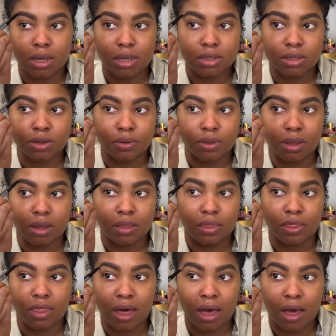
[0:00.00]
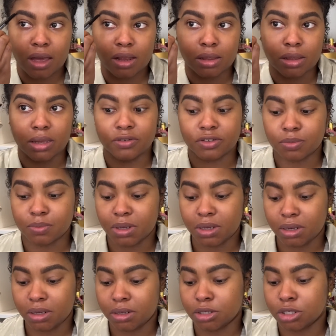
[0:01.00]
So then that leaves
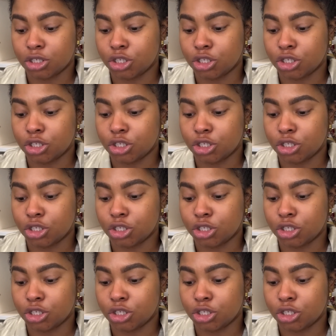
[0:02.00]
me